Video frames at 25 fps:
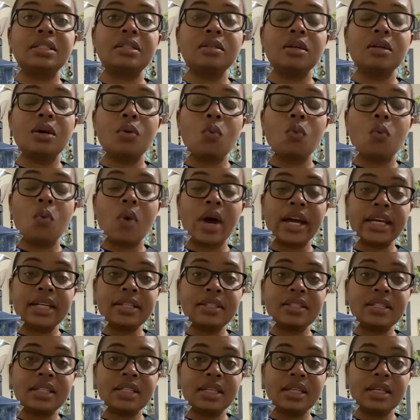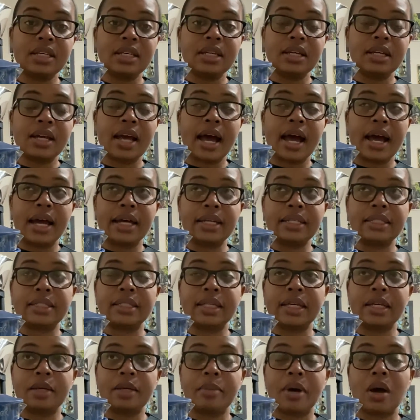White tea, I
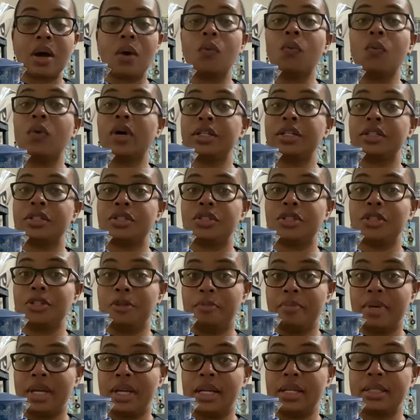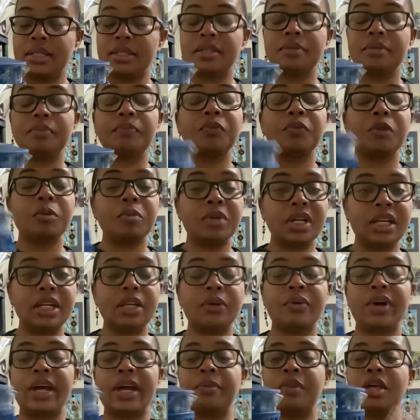say about 1 to 2 minutes. But
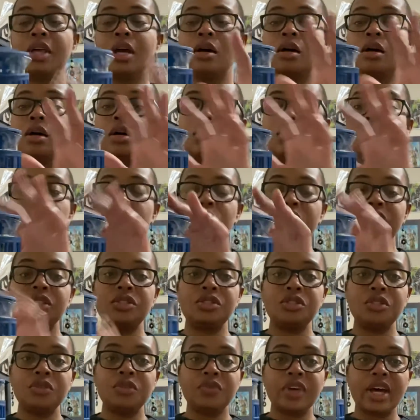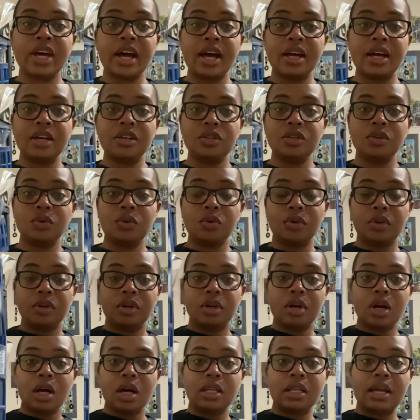anyway, once you've got
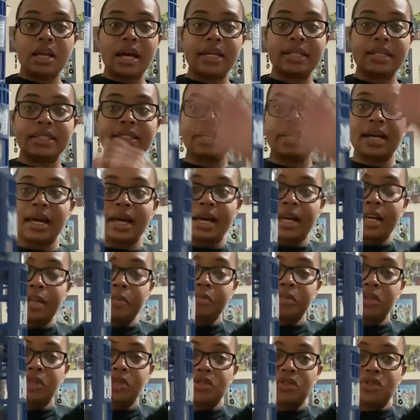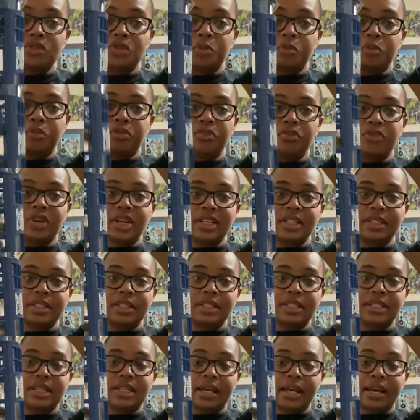your allotted time, you just press
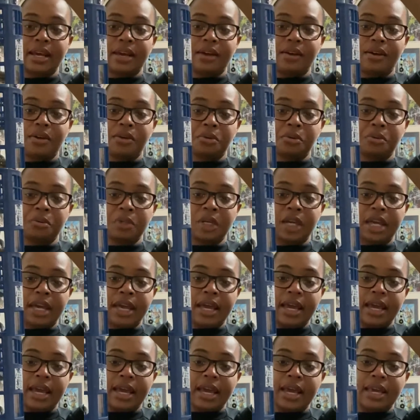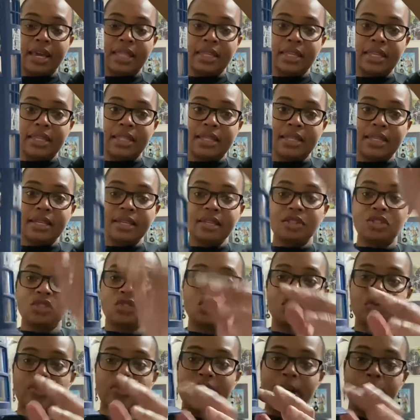down, and then this
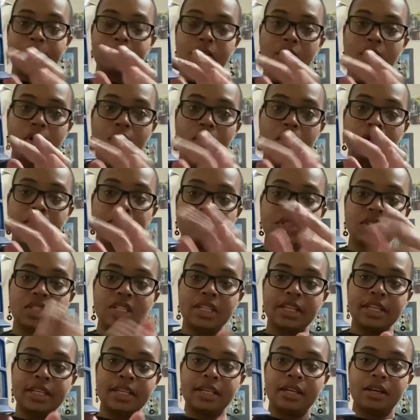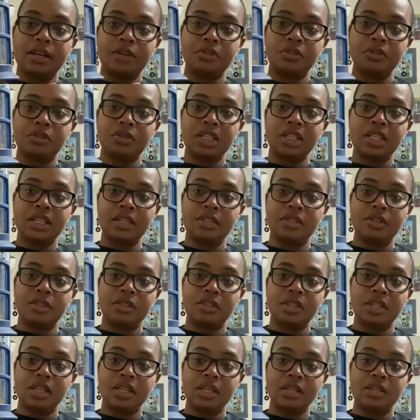traps all the tea underneath
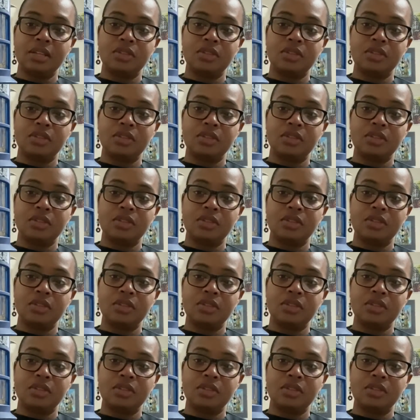the